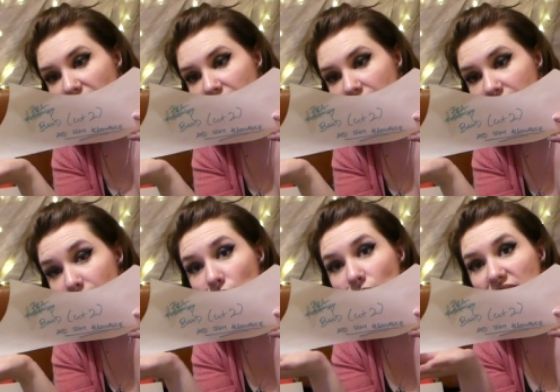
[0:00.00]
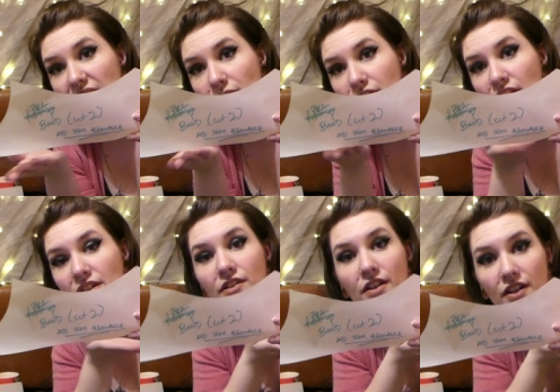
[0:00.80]
and I smoothed out the
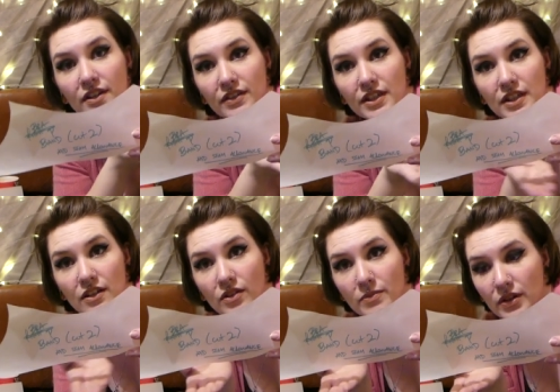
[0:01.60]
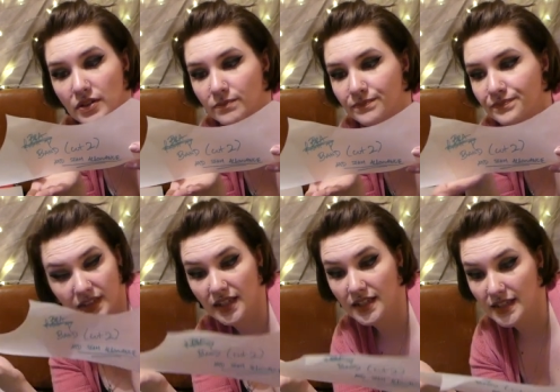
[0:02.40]
gentle curve that is along the bottom.
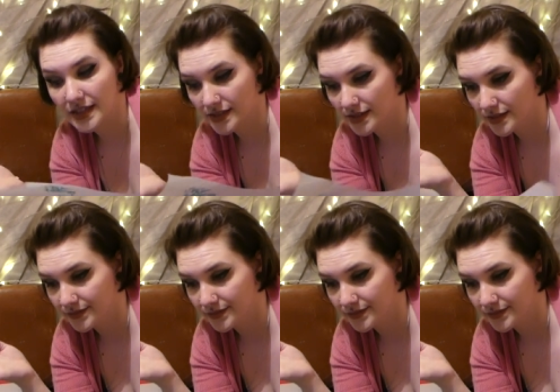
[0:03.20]
It exists.